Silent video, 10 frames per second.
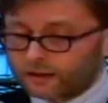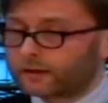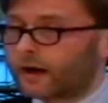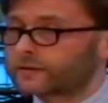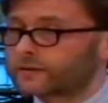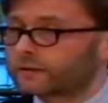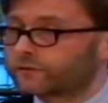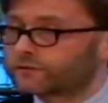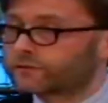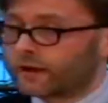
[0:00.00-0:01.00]
into the
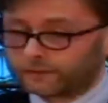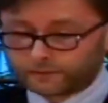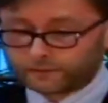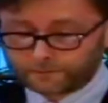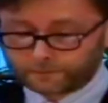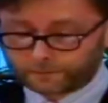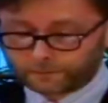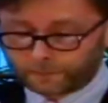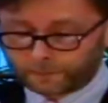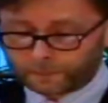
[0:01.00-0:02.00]
first teaching
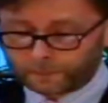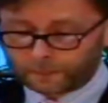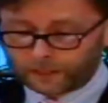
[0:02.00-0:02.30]
order